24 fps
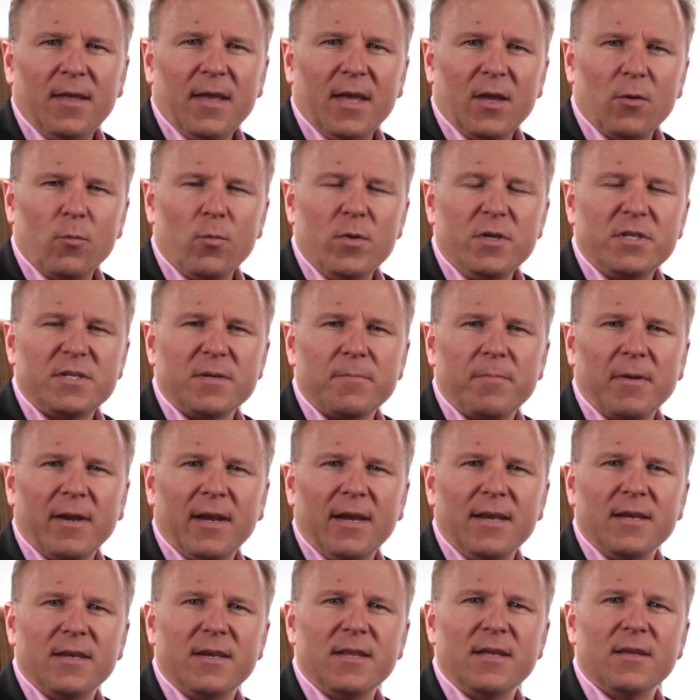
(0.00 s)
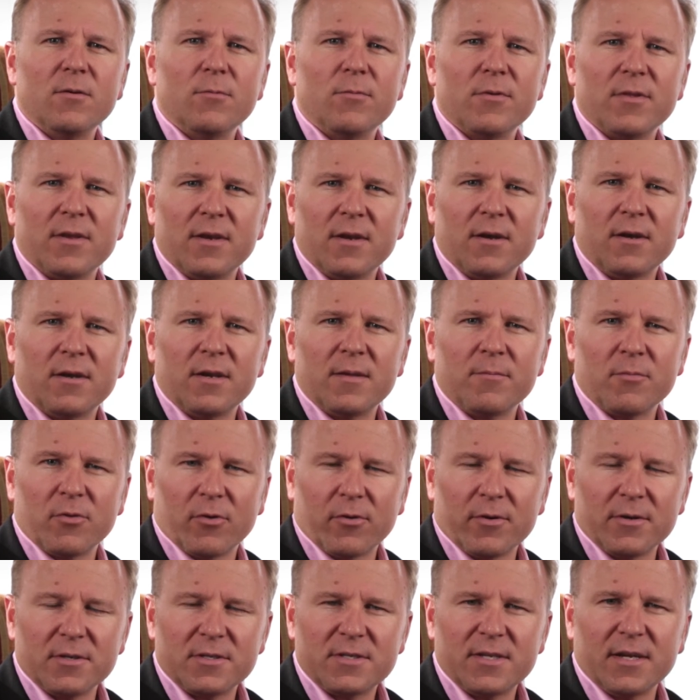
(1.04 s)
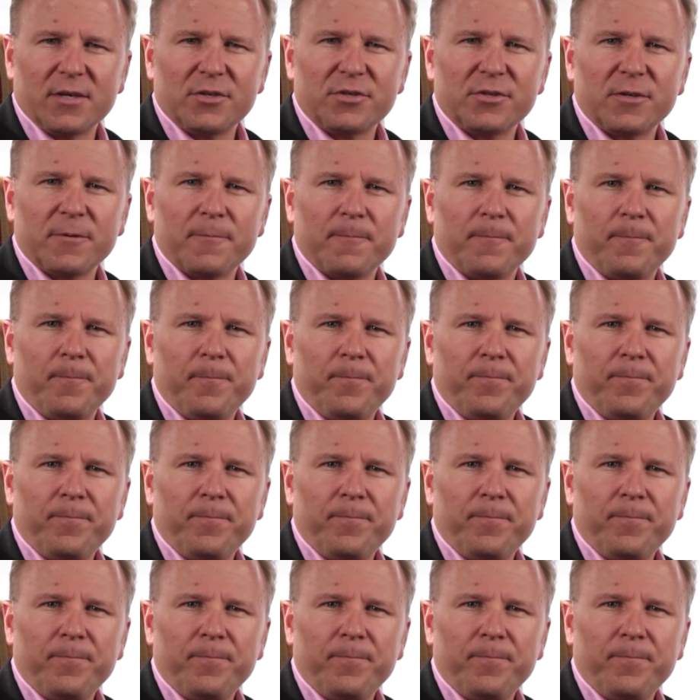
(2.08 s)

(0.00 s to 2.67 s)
And we typically deal with the non-immigrant section.